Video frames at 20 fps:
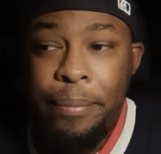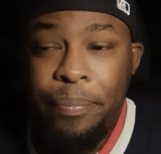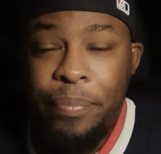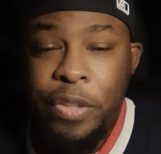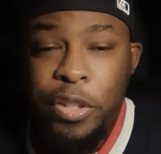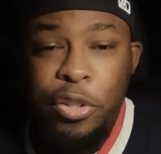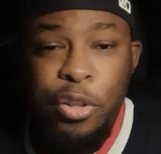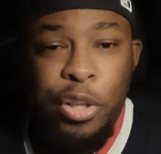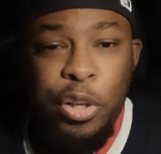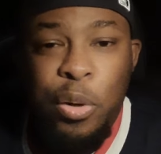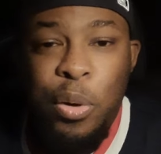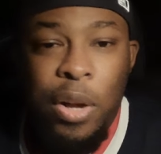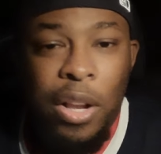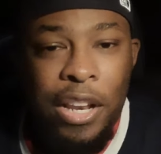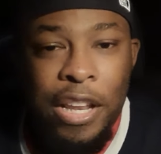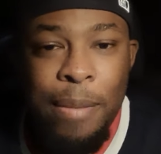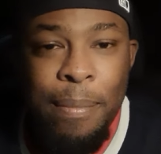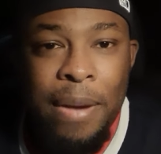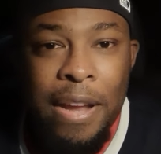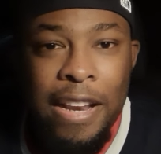So the
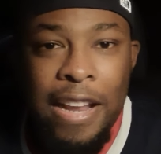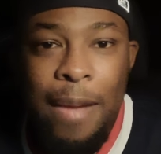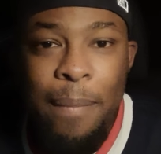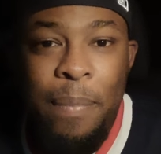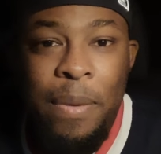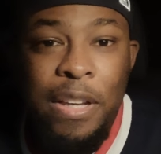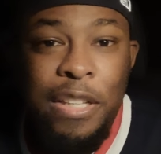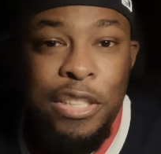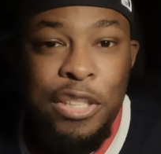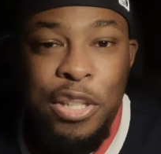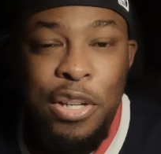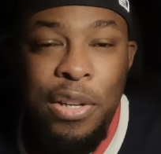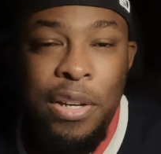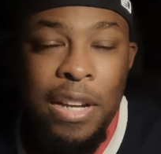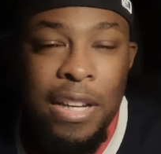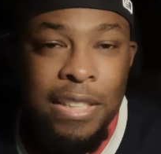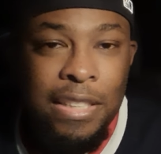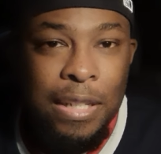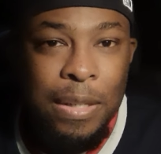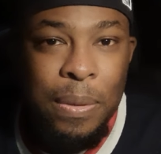quality might not be as good
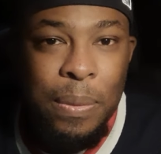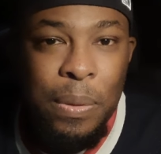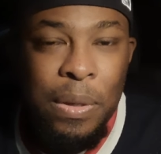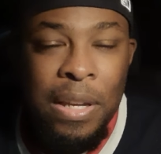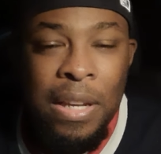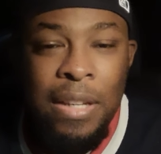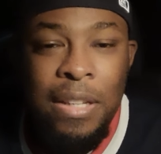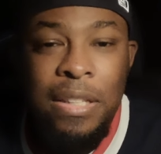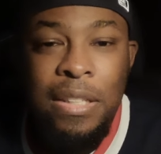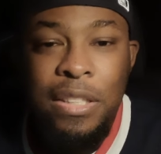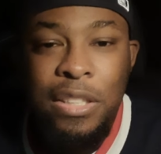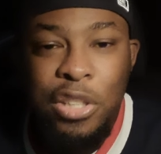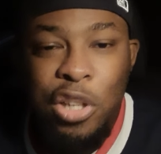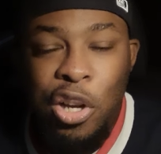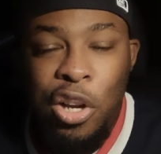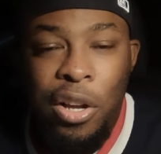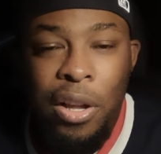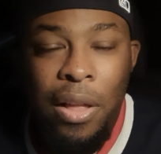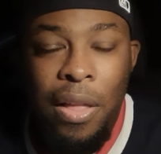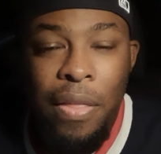as it is
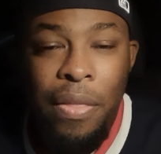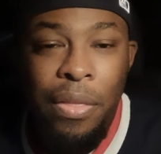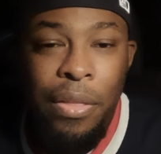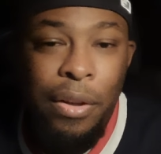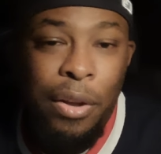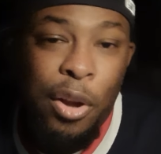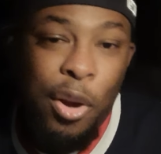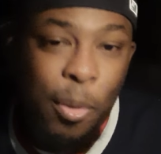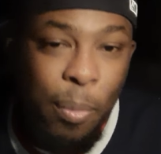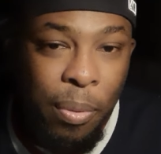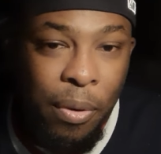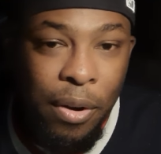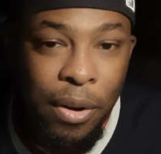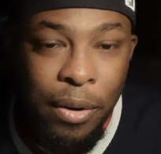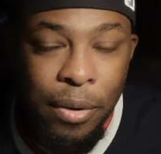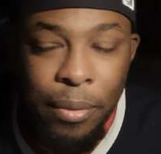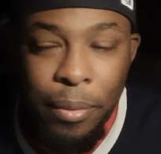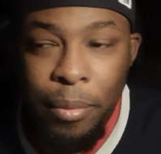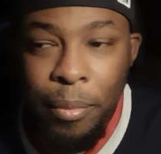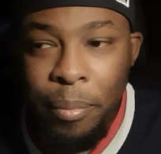on the
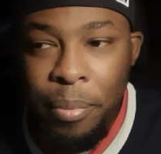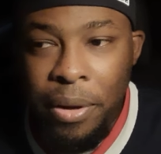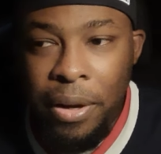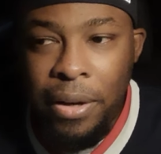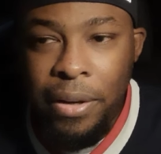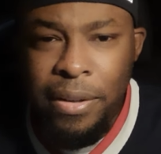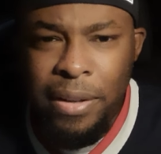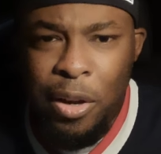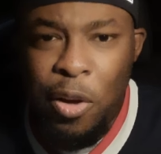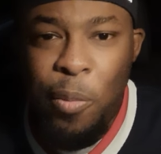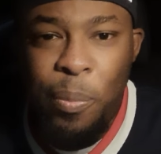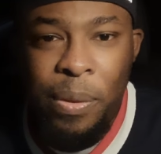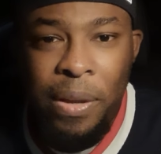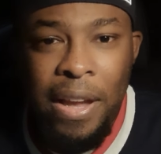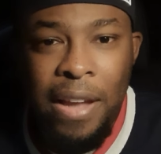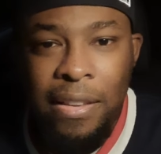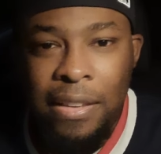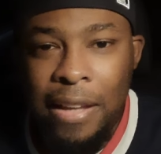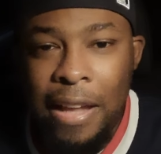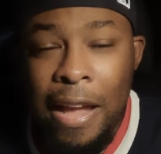GoPro, but I hope to
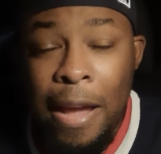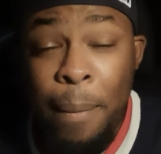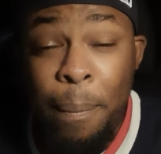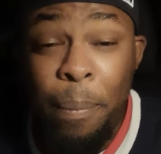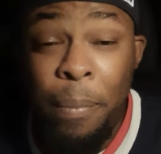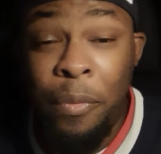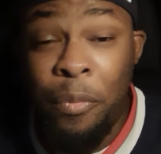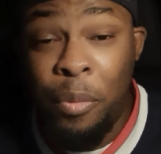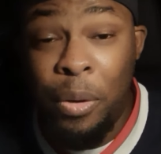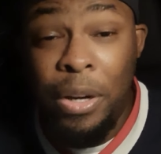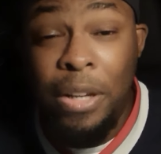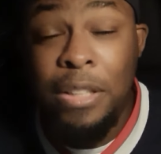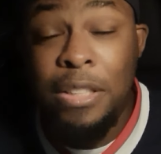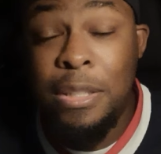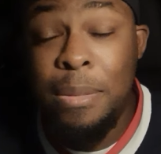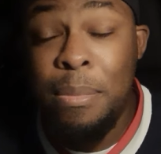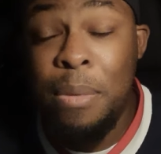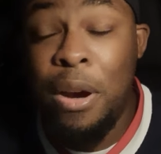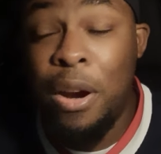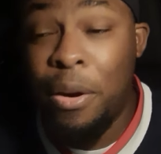get that up and running
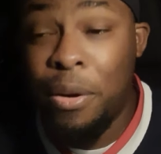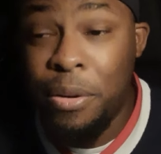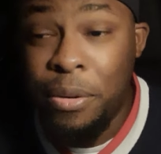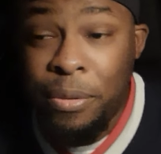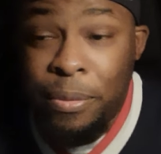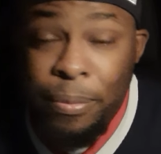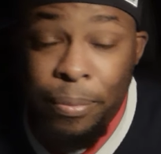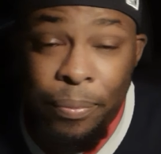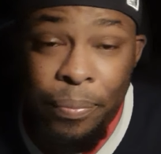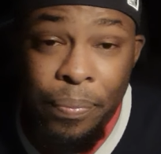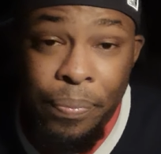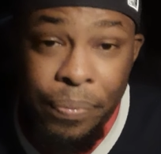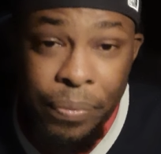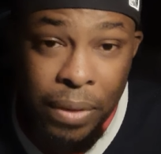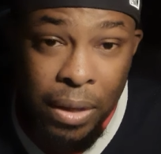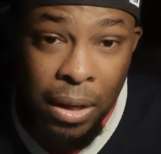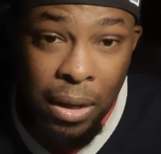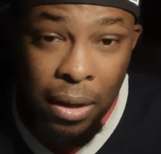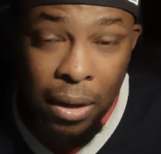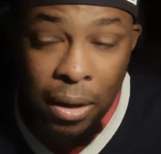tomorrow.
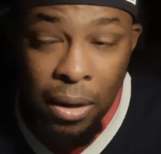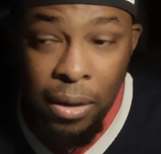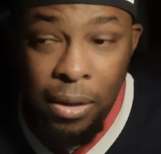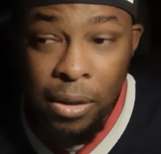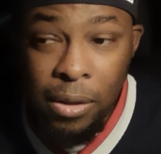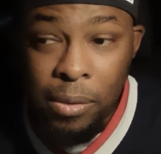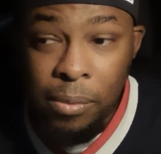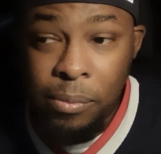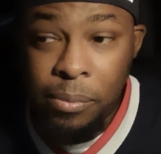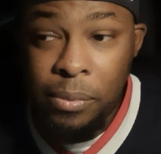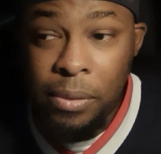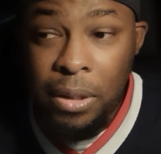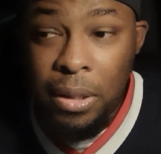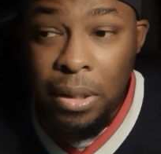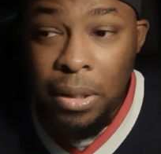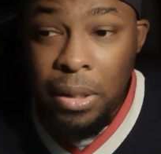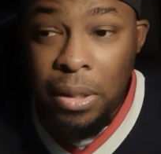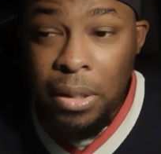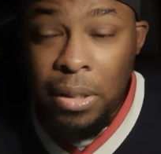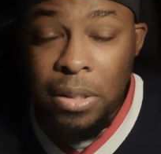
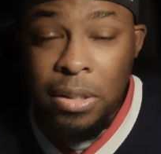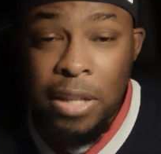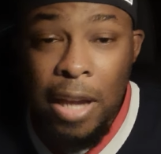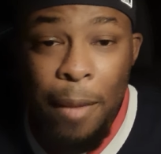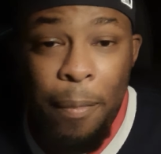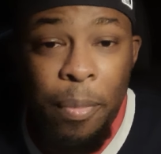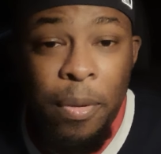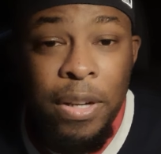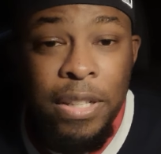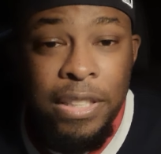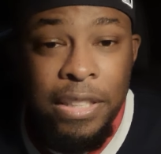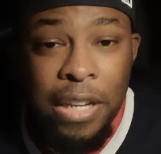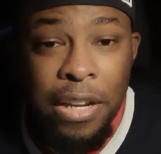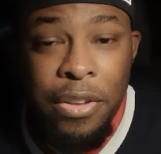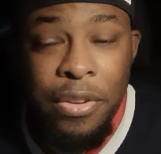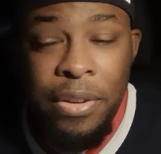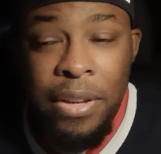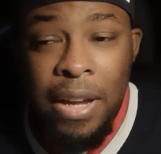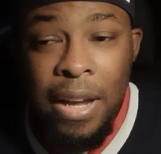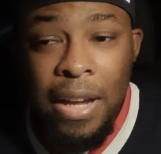So I appreciate
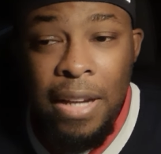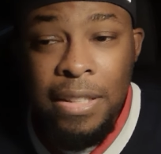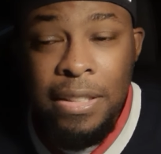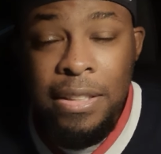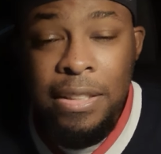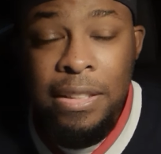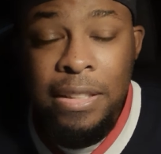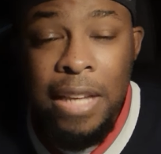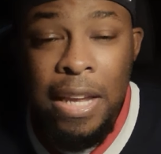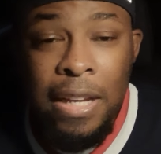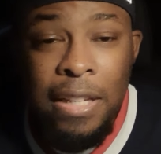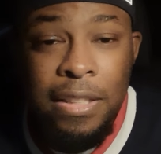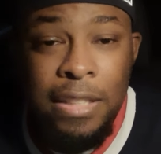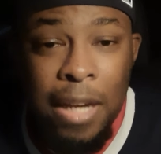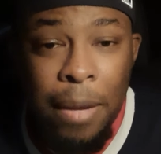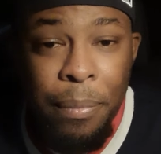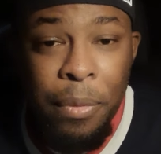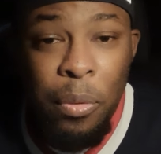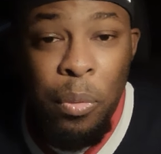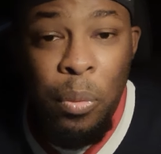you guys taking
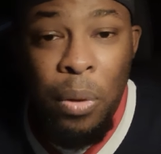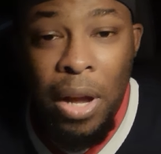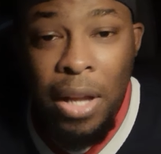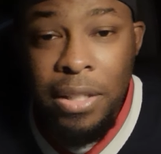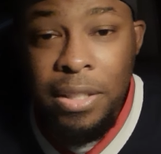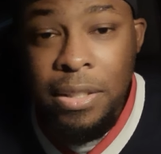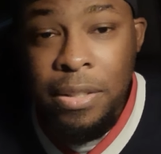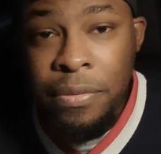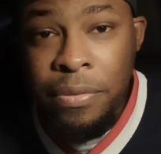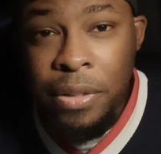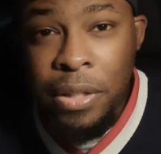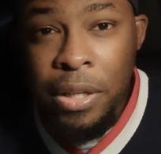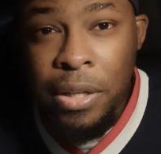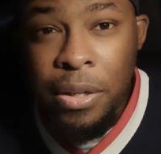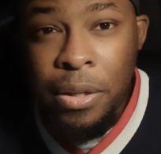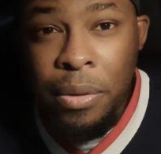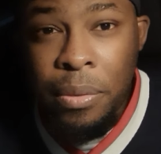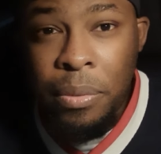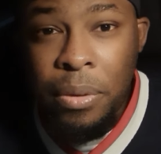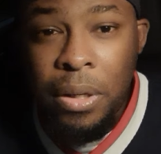time to watch the
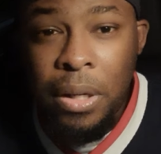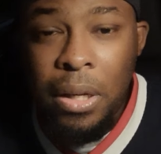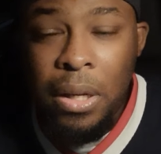video,